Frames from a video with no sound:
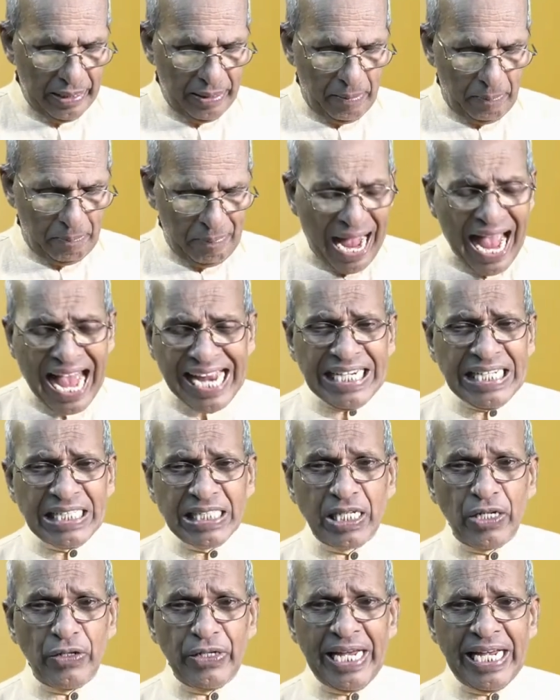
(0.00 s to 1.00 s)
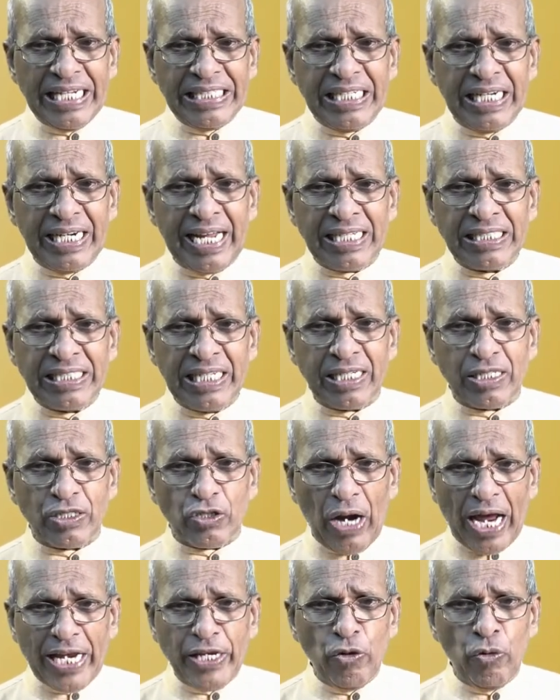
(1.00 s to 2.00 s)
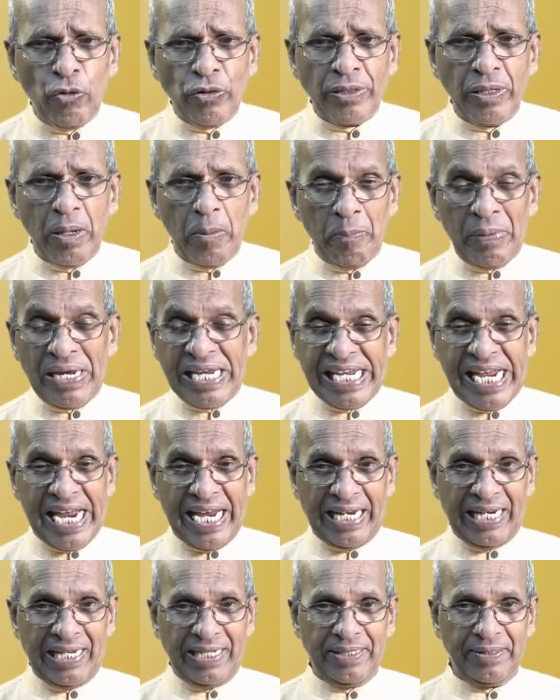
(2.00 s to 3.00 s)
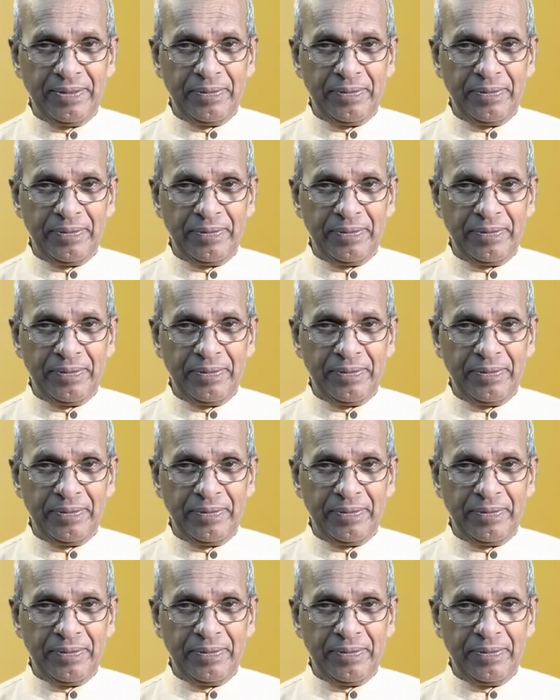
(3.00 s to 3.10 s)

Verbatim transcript: Man is created as a triune being.